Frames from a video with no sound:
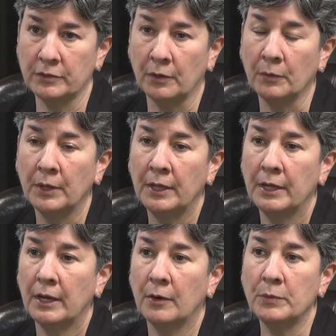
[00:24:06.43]
So
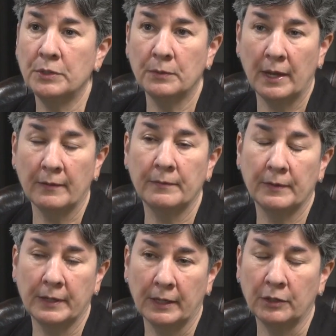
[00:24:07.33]
uh, we do have
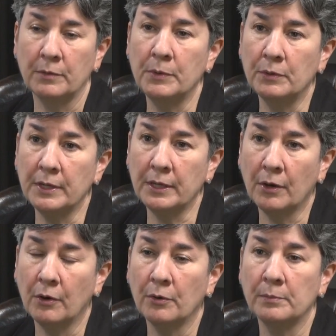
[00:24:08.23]
again community
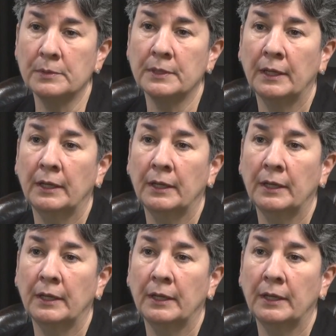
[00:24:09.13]
homes,